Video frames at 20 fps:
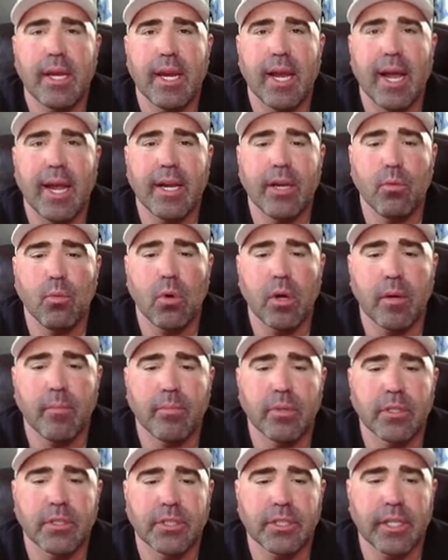nine one
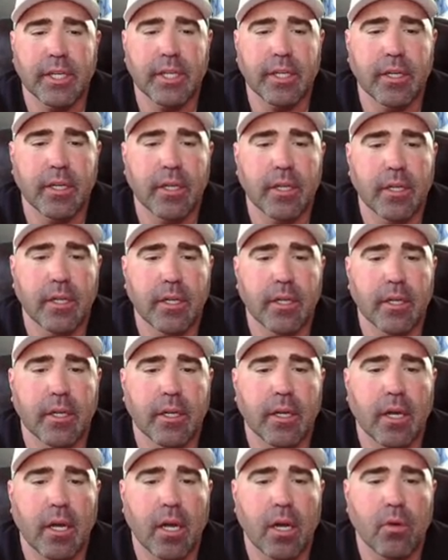percent
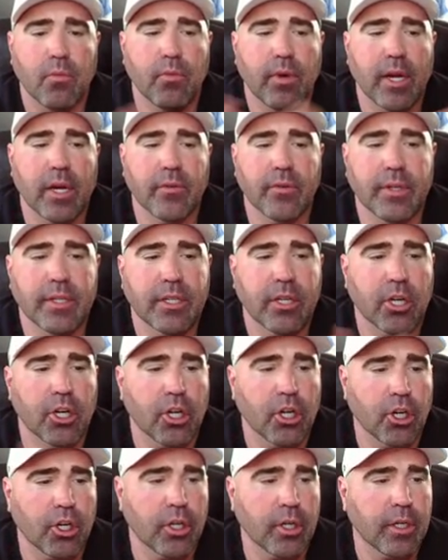uh, rate of
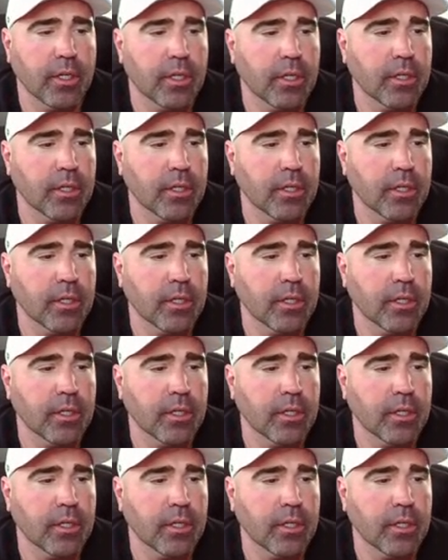return.